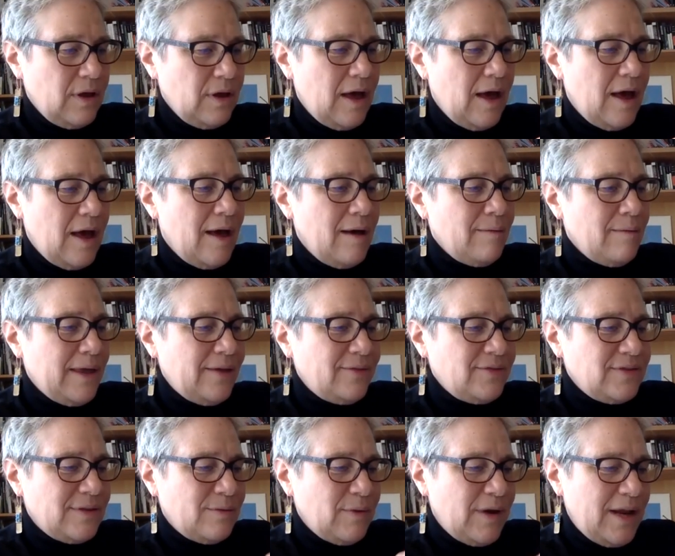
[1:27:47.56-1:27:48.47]
um,
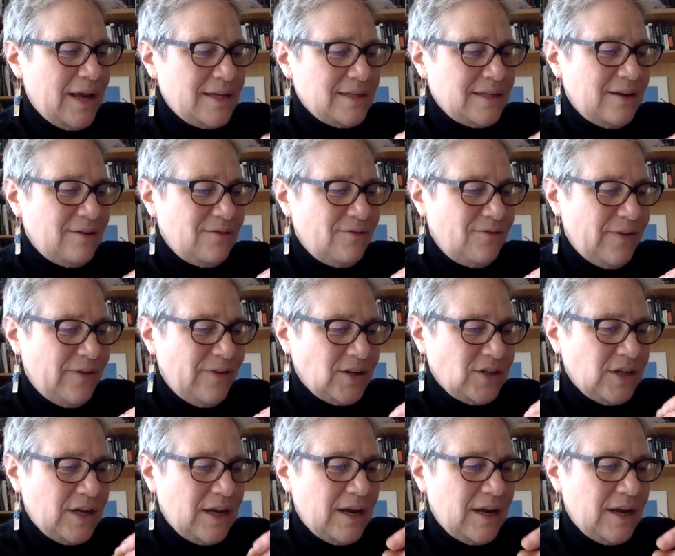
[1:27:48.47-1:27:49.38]
if someone has an
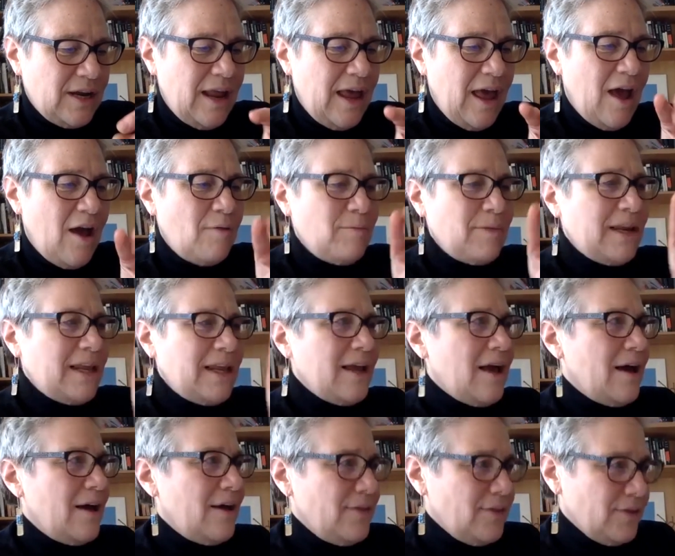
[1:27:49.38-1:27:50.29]
infection, how
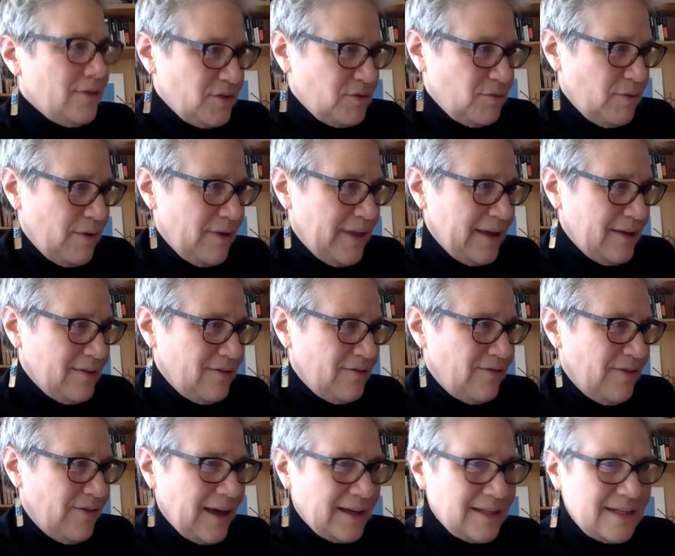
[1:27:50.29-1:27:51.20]
many others will they
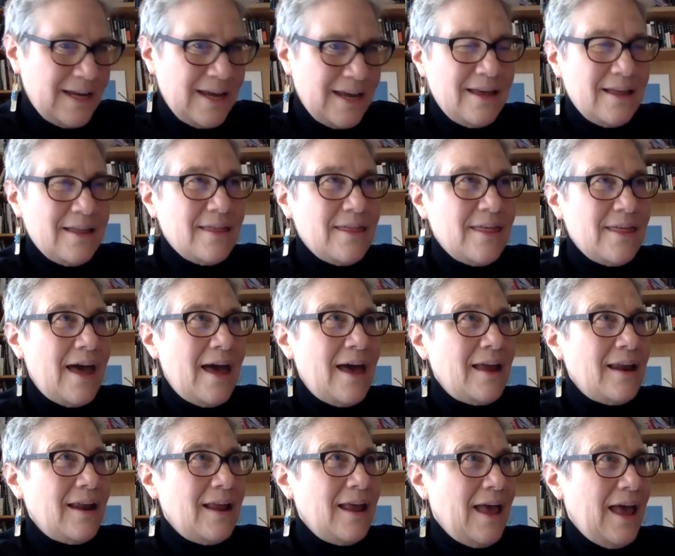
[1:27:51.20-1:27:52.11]
infect.
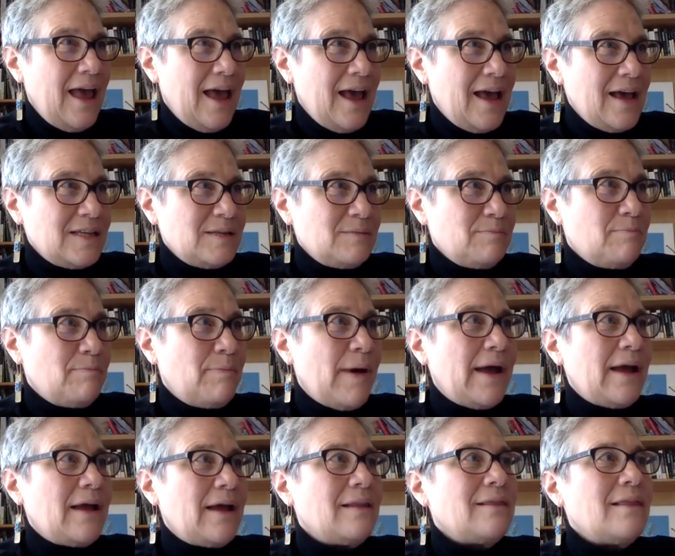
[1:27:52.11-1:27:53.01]
That has
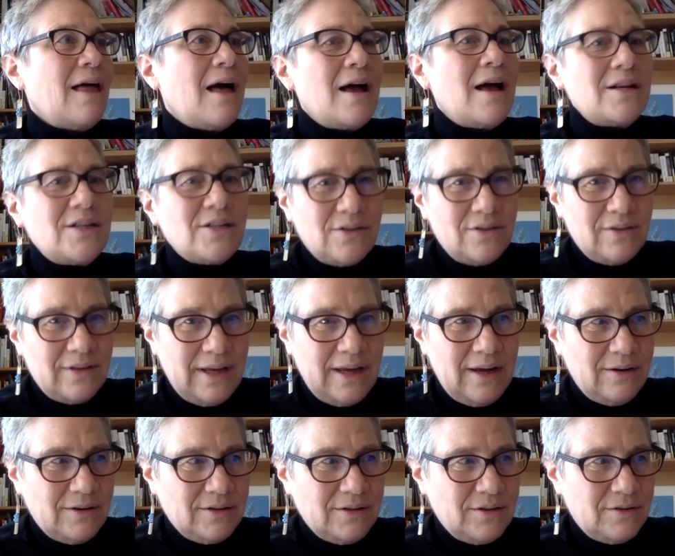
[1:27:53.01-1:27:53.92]
biological
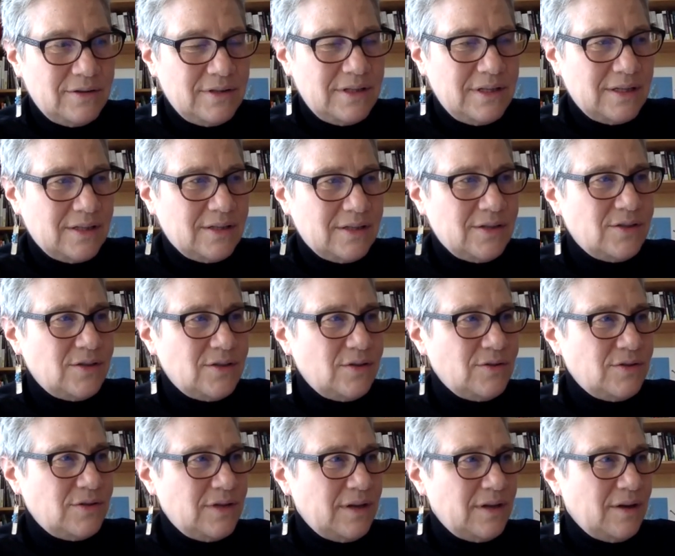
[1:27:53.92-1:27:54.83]
characteristics
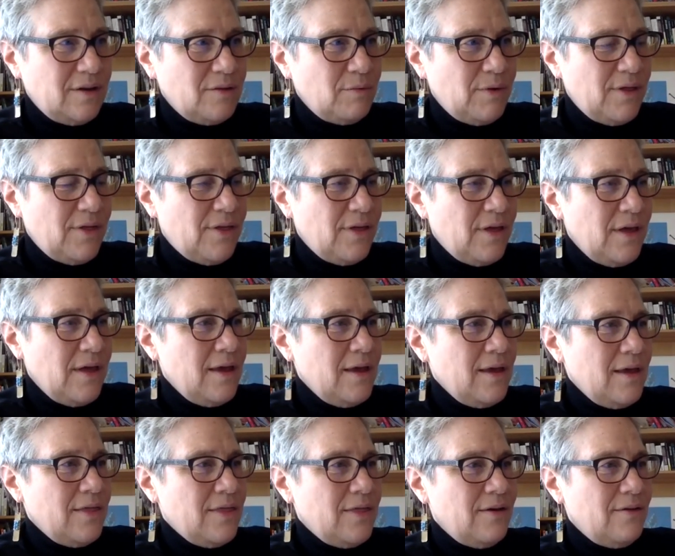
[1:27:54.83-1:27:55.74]
associated with
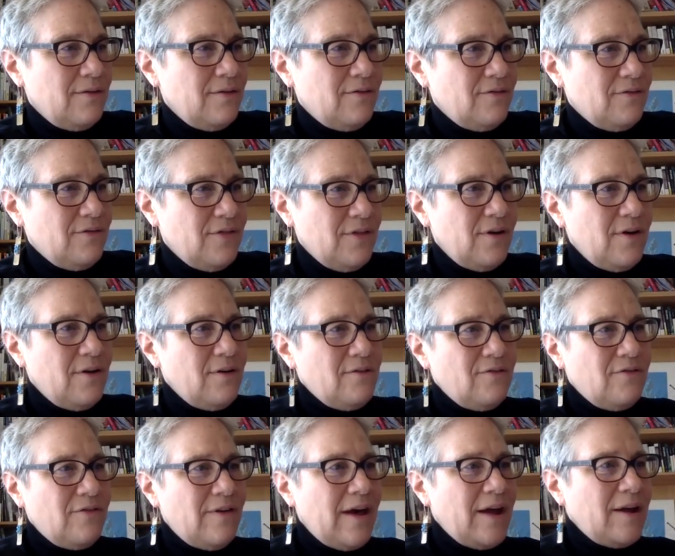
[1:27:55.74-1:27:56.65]
the,
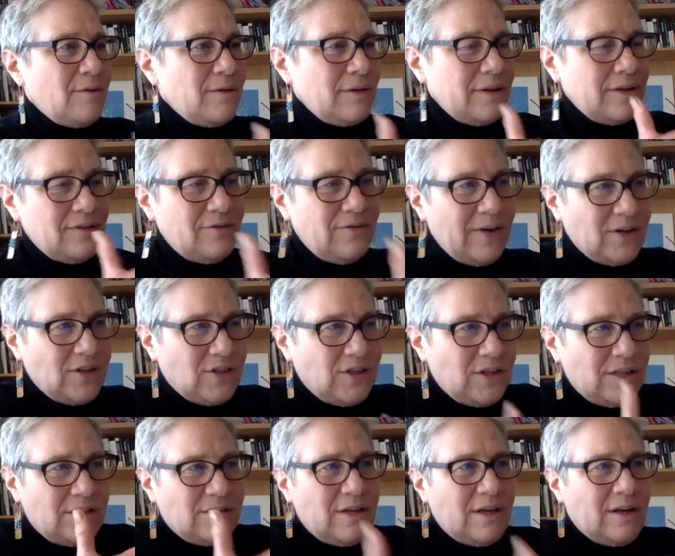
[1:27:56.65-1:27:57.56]
the viral
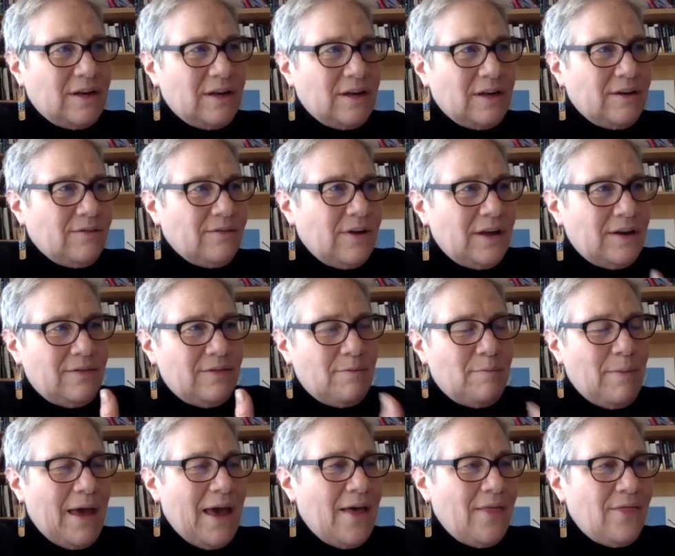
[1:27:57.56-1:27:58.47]
infection kind of, kind of the
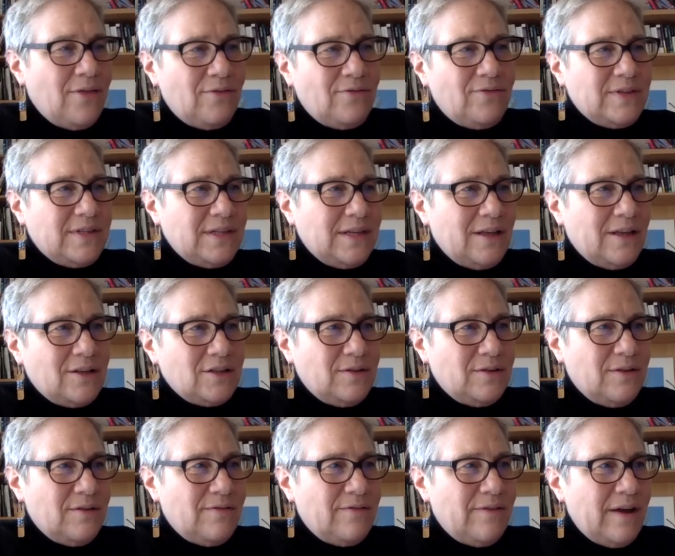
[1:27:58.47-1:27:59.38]
pathophysiology
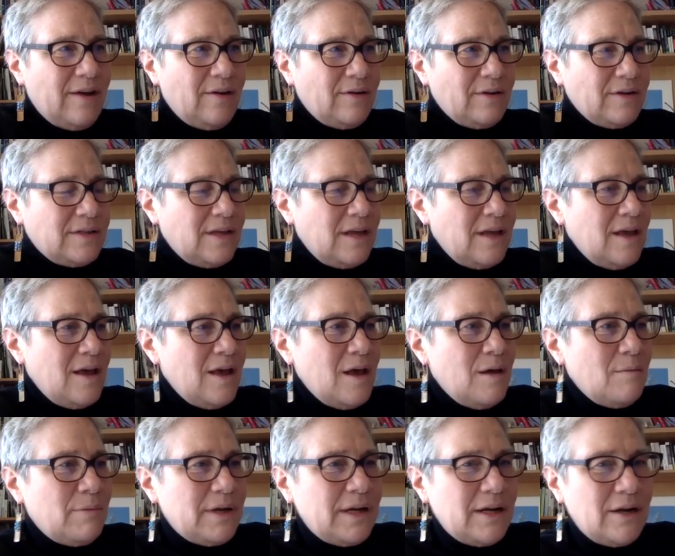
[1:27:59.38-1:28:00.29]
of the virus.
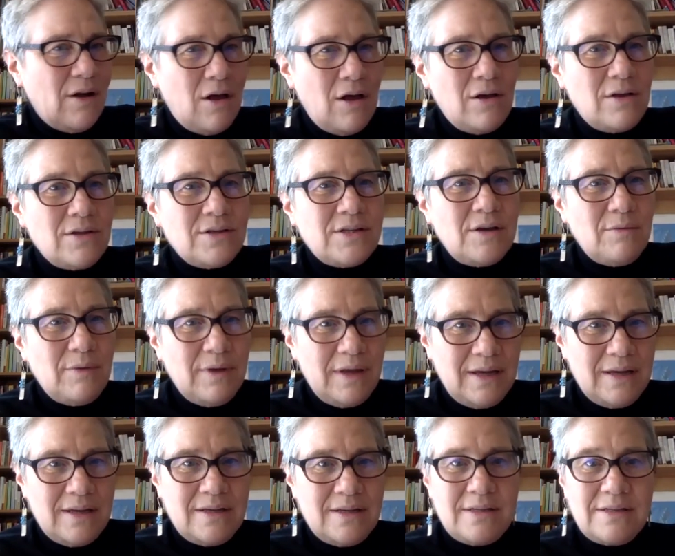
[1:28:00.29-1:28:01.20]
But it also
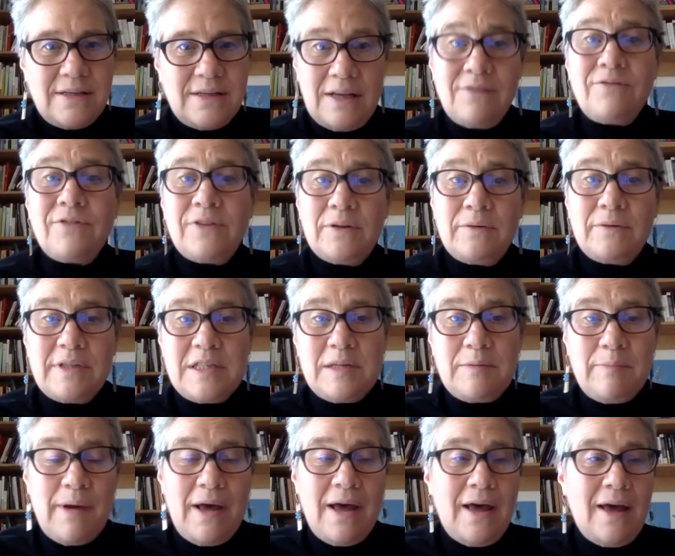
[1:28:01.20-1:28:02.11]
is
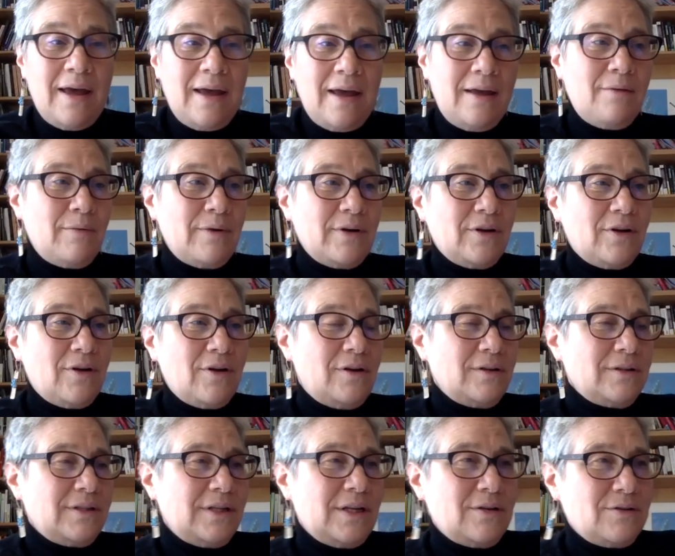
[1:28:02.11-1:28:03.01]
influenced by what are
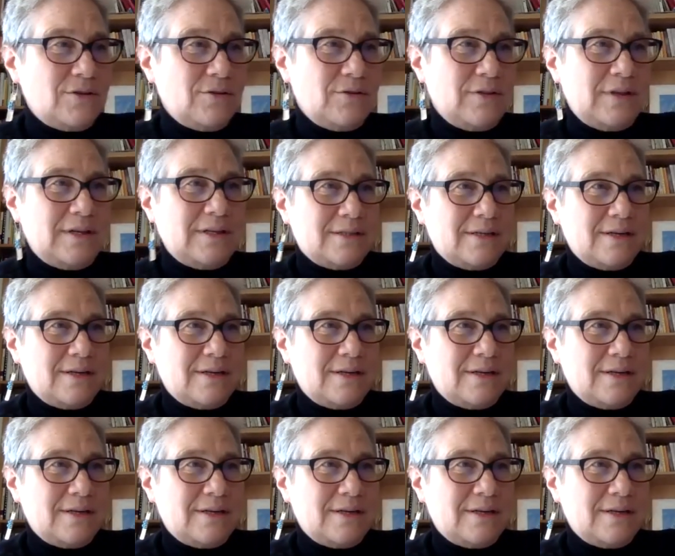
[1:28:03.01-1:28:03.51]
called, you know, so these